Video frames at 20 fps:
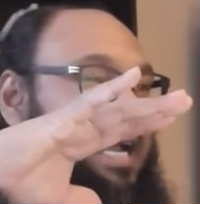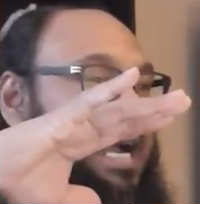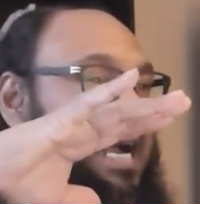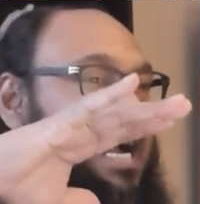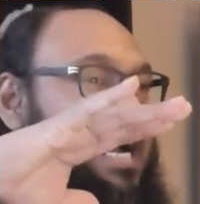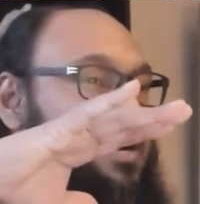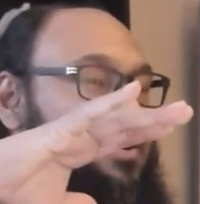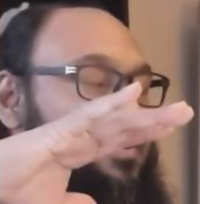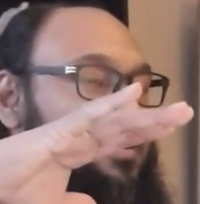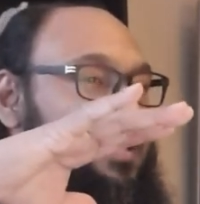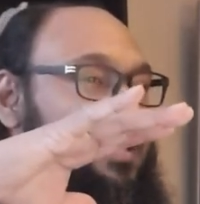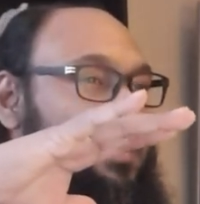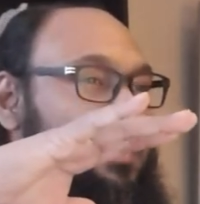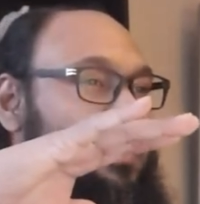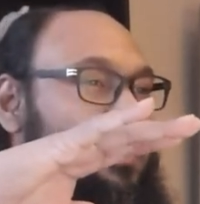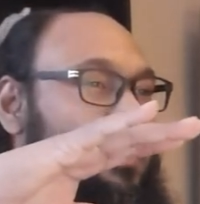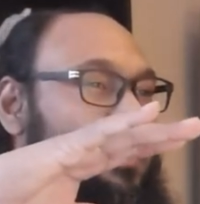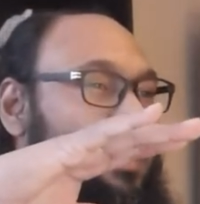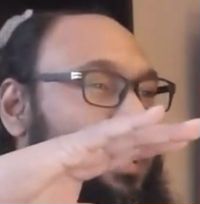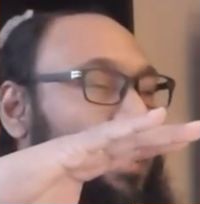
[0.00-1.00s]
are
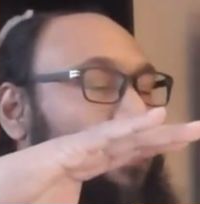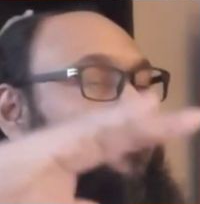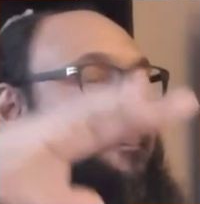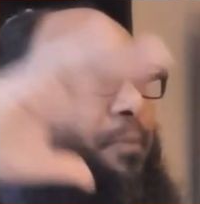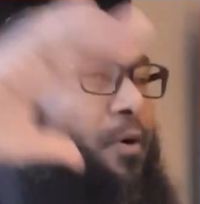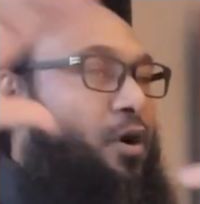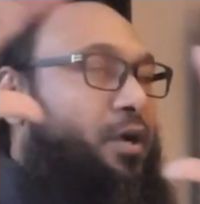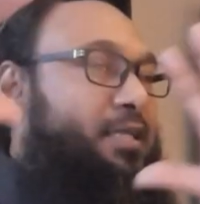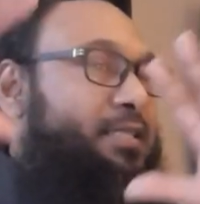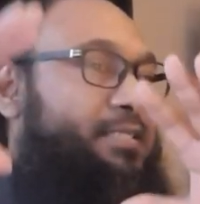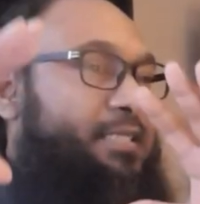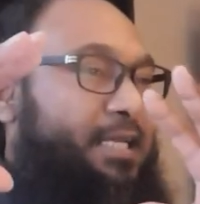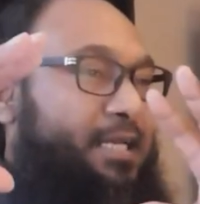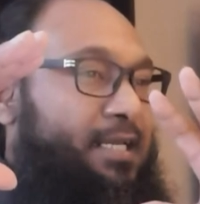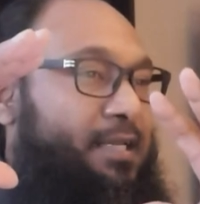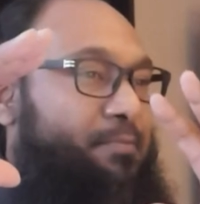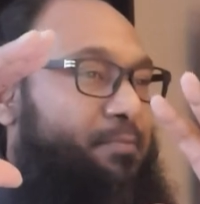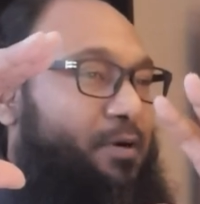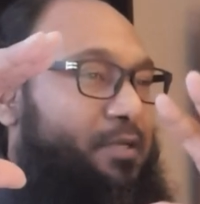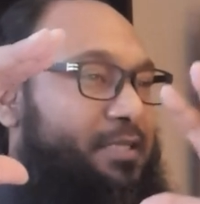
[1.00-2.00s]

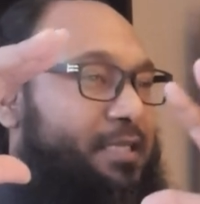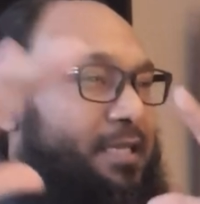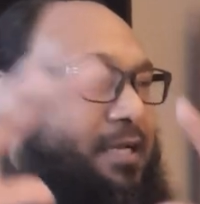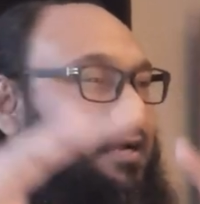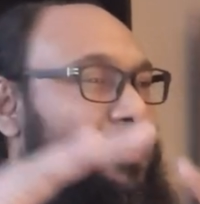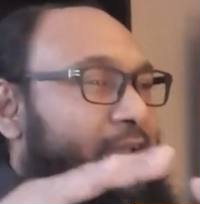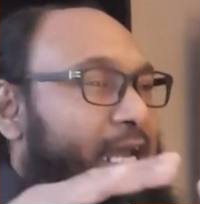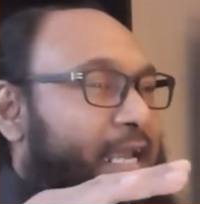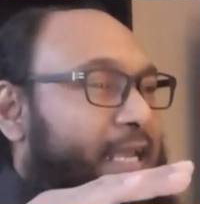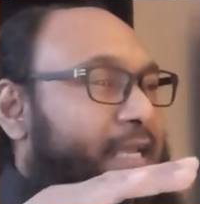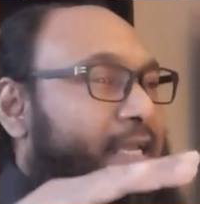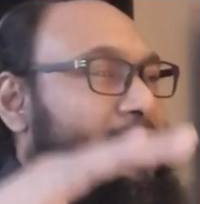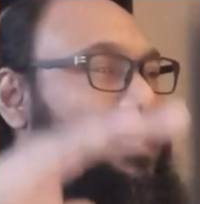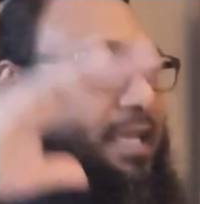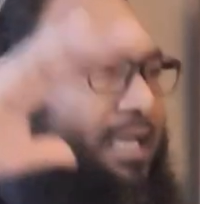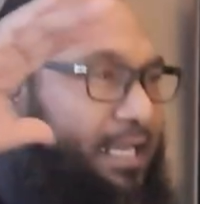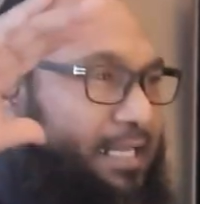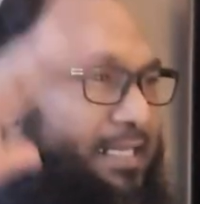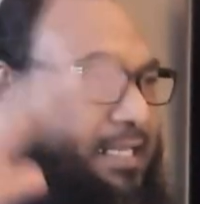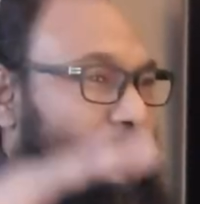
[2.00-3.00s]
appointed, but they are like
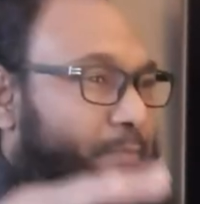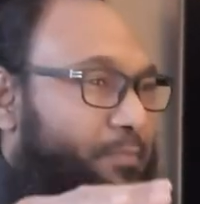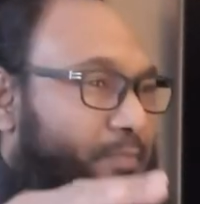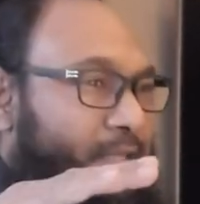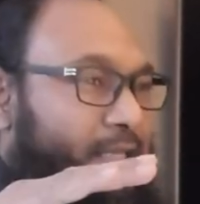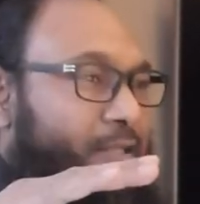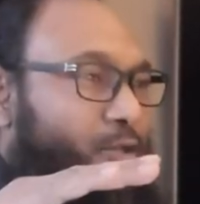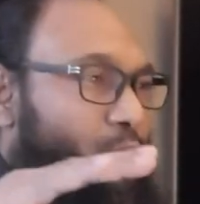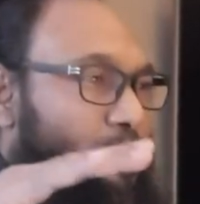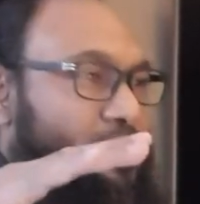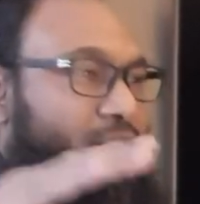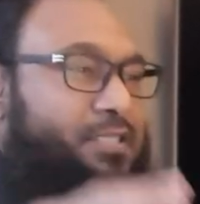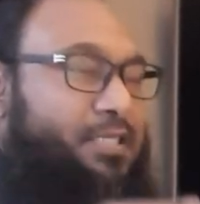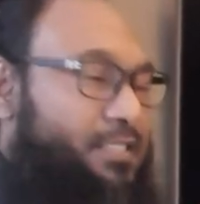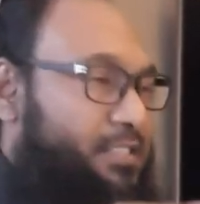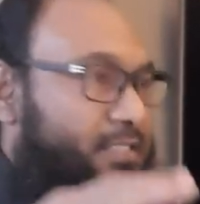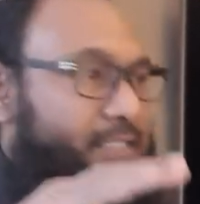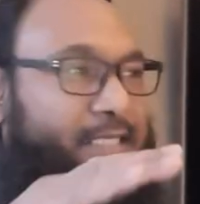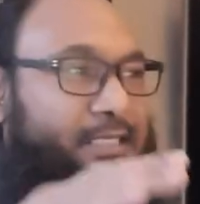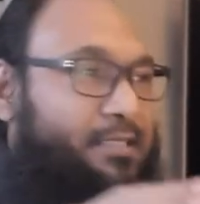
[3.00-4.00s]
in they don't
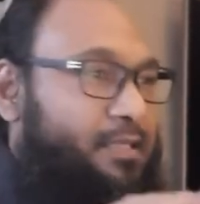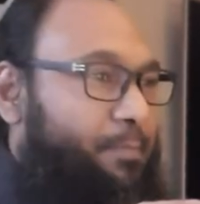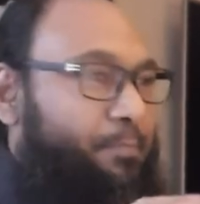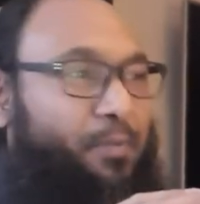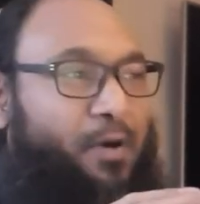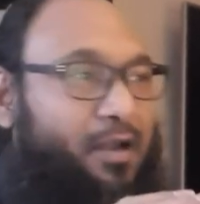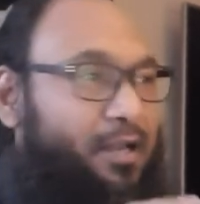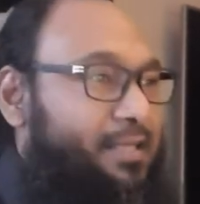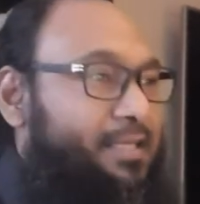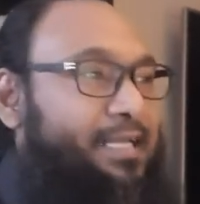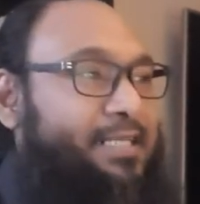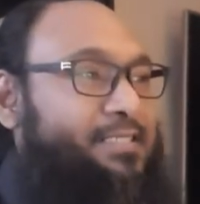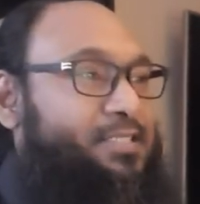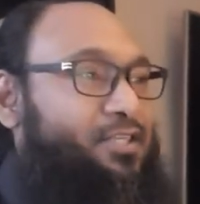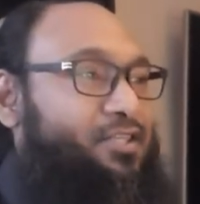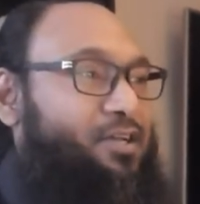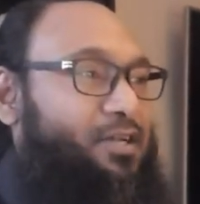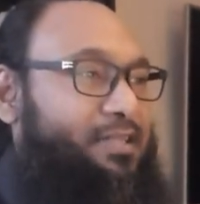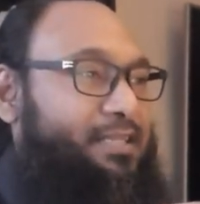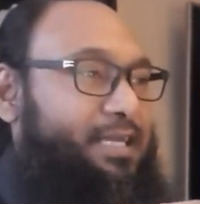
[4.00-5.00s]
the politics are
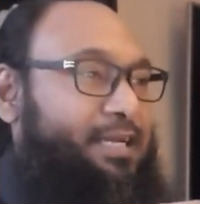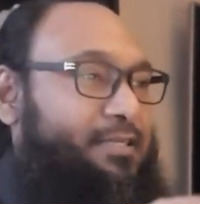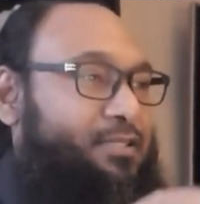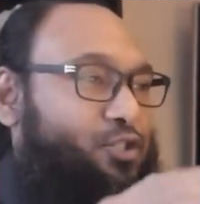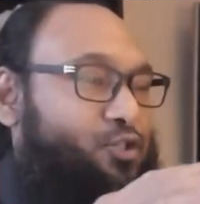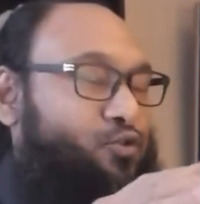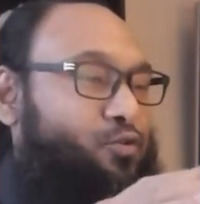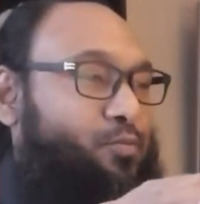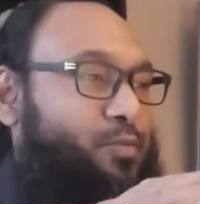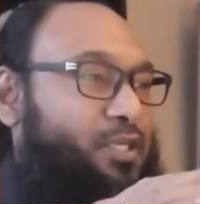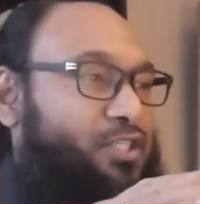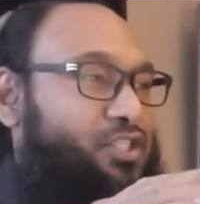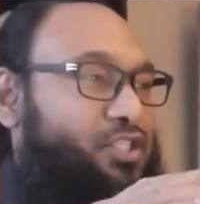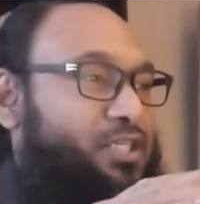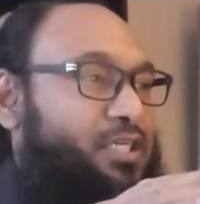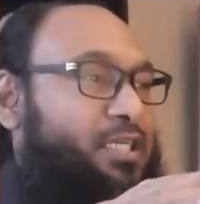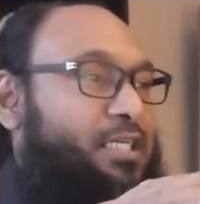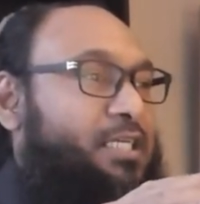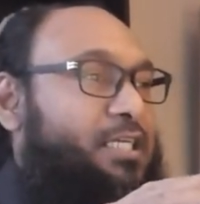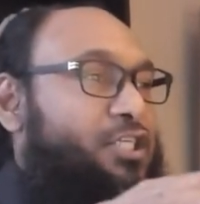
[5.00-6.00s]
not there too much.
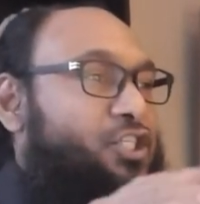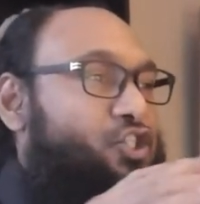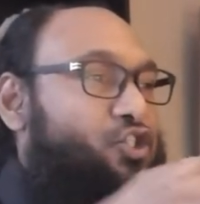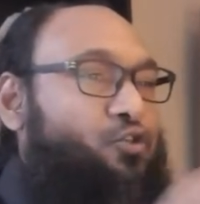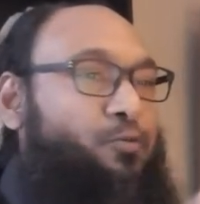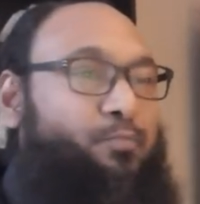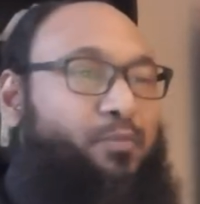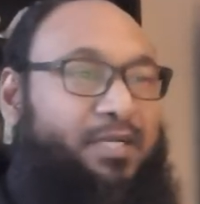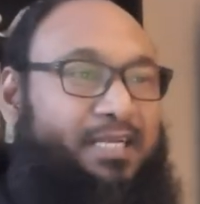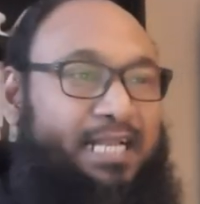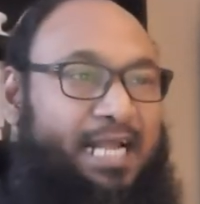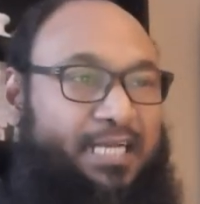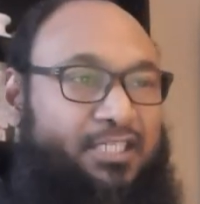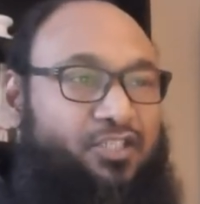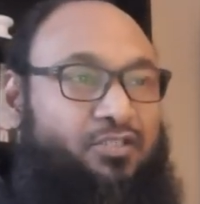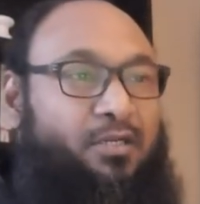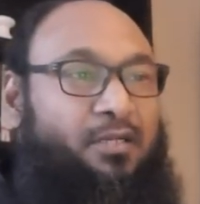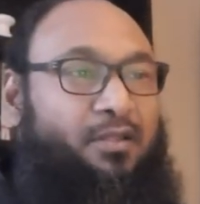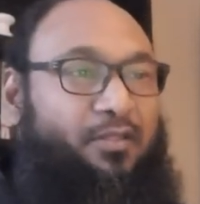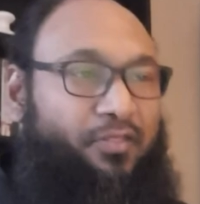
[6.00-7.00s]

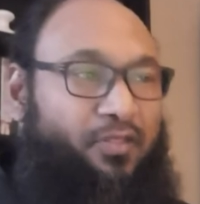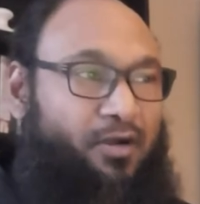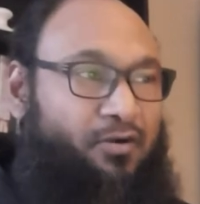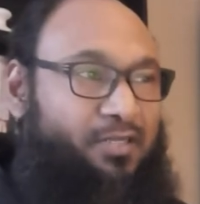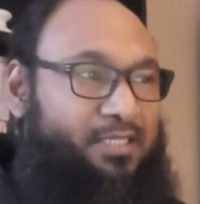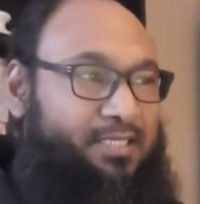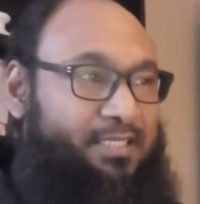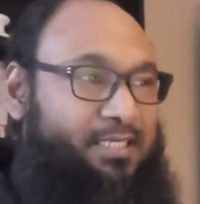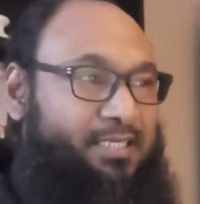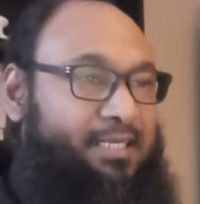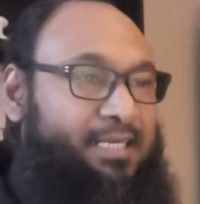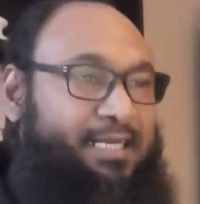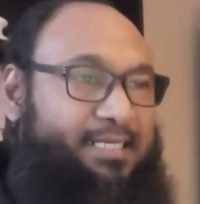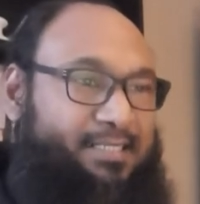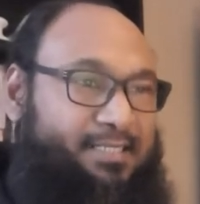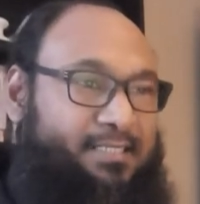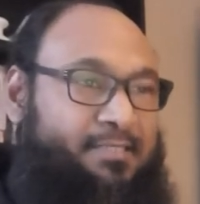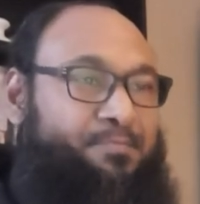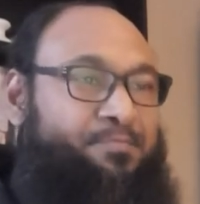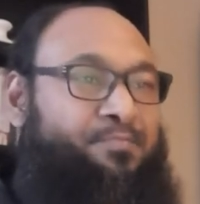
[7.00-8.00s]
Supranational authority,
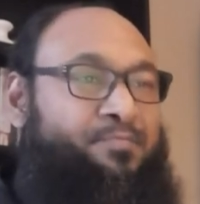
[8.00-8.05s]
yes.